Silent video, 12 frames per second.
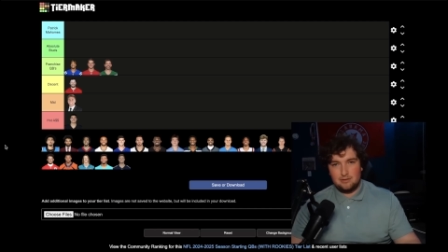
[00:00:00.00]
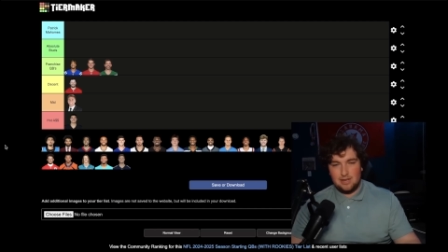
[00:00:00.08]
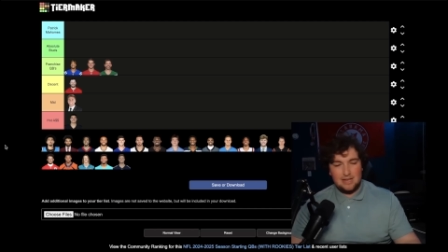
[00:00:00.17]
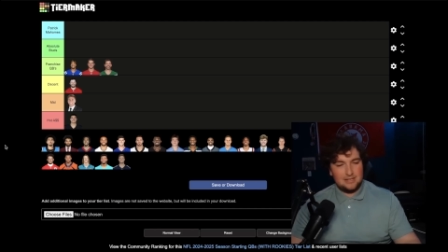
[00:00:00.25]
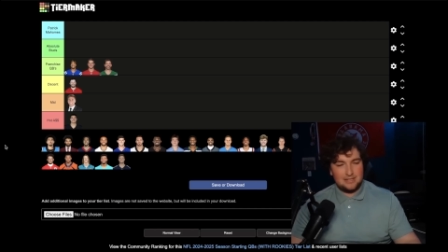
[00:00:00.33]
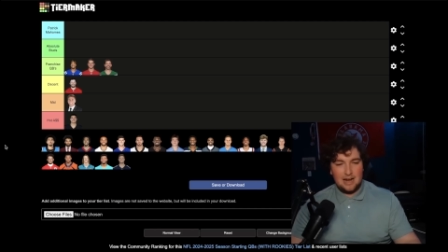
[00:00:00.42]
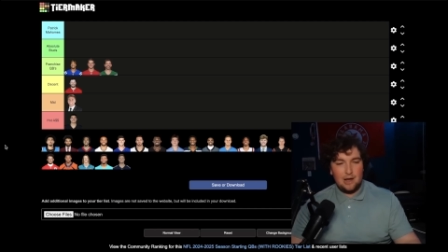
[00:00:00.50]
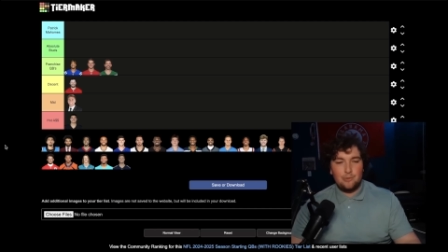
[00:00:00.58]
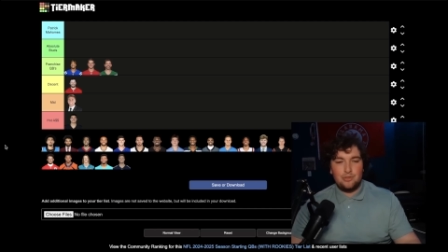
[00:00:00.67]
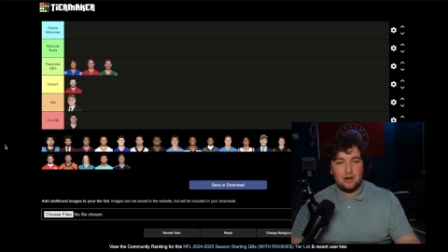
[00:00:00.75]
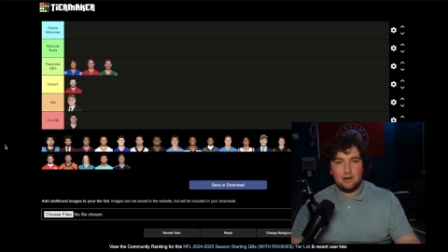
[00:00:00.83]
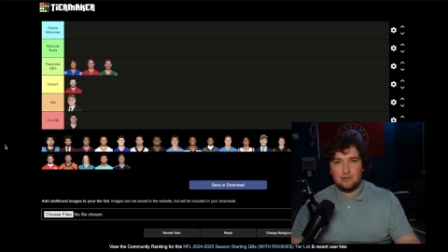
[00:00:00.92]
He's not out
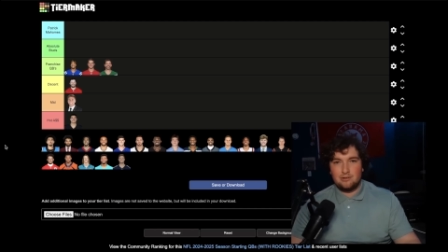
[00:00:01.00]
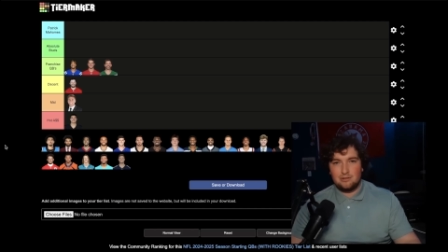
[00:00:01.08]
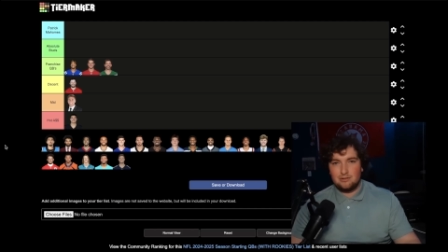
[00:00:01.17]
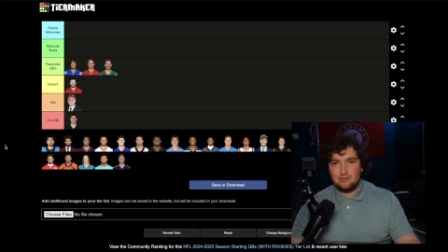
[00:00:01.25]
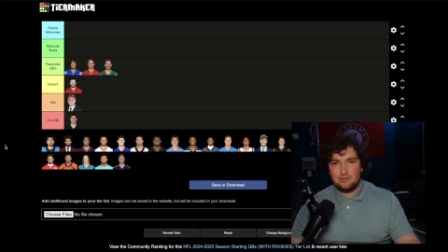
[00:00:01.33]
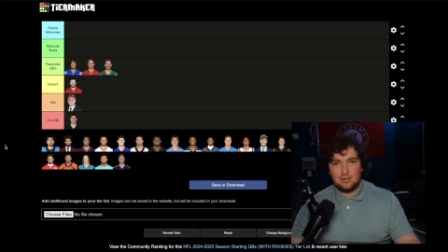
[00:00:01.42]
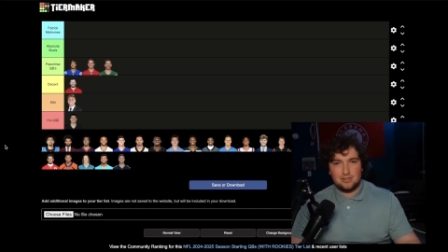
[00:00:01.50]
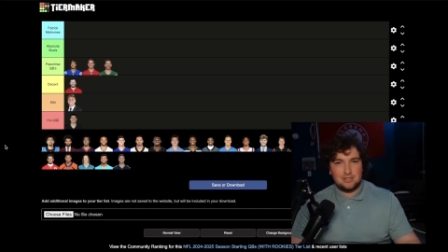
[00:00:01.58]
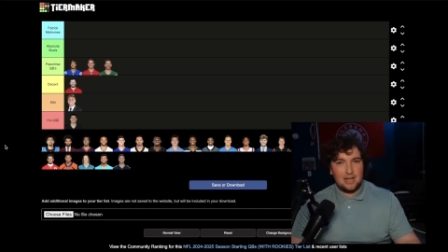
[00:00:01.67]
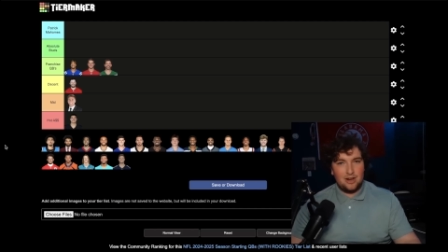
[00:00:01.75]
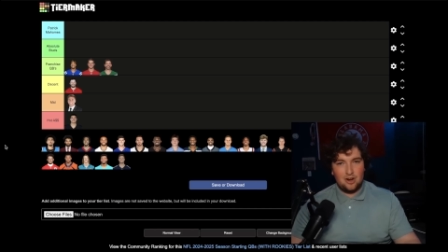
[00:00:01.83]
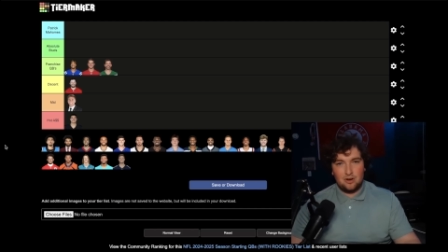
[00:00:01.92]
there
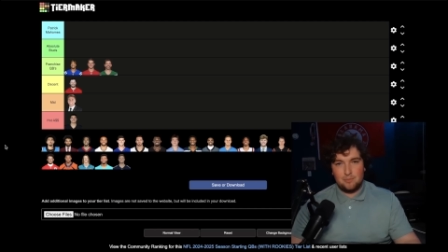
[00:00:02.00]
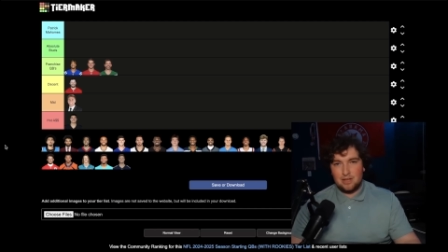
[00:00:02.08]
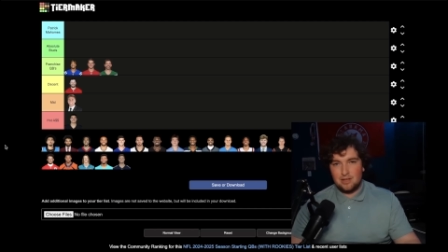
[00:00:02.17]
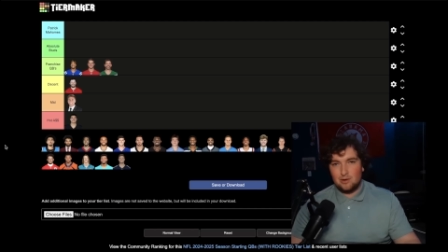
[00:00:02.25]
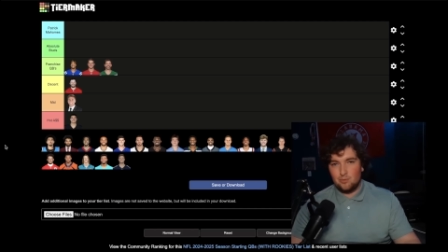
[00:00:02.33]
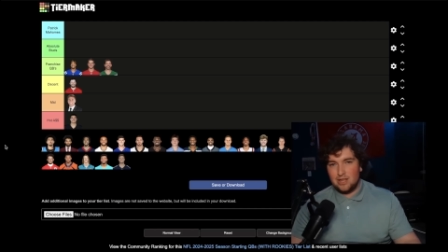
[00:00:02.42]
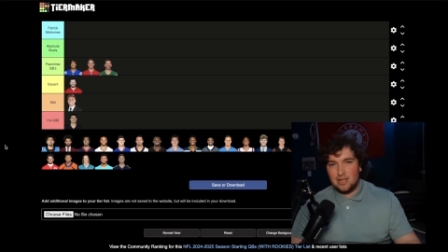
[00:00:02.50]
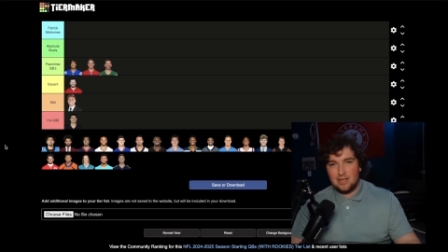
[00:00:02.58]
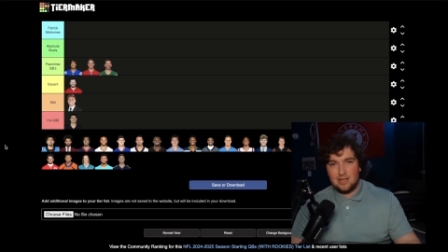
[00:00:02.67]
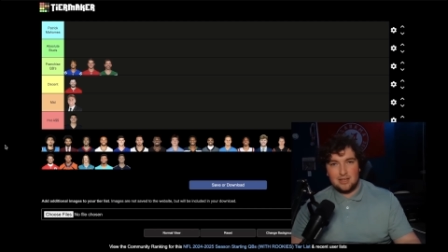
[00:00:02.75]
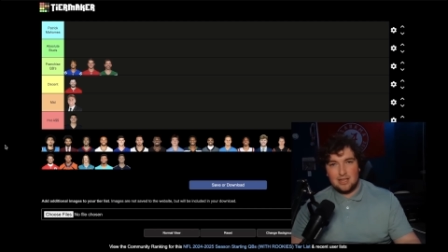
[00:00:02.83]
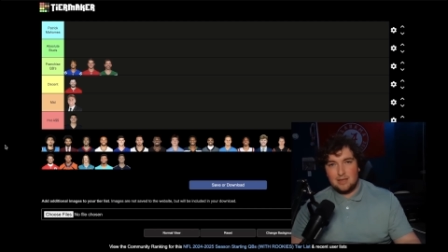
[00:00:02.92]
side-arming it, winging
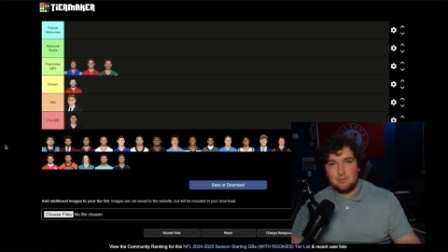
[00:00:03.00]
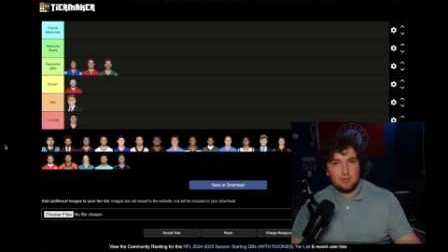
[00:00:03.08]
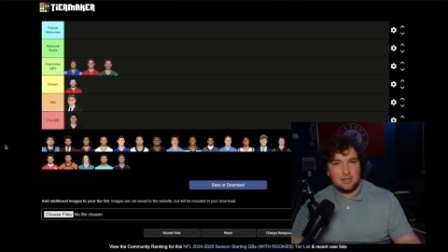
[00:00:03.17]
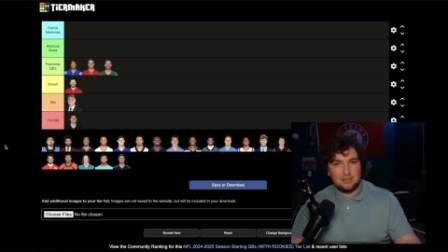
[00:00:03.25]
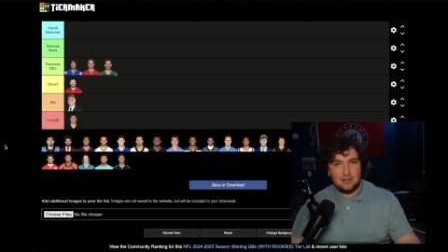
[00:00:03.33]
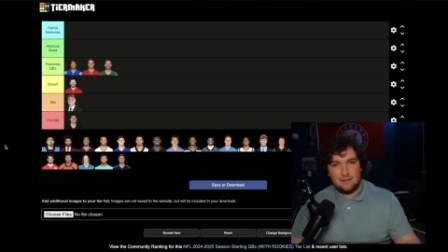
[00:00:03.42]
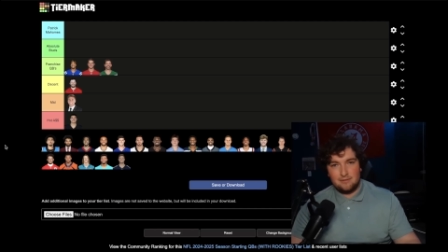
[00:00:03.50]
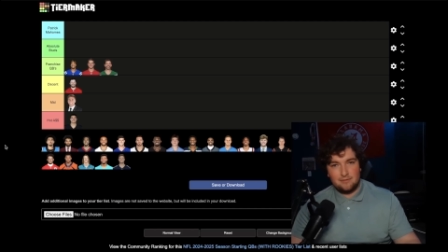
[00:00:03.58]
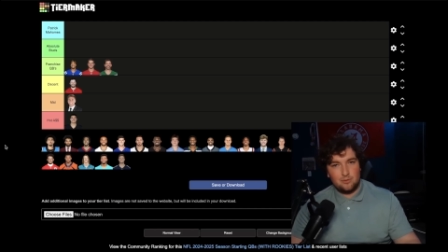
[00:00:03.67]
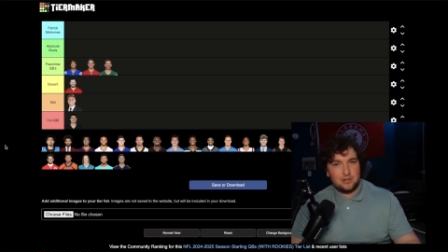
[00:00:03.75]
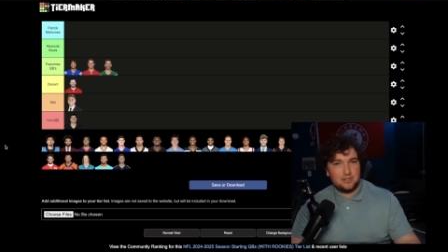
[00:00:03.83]
it, keeping plays alive for 40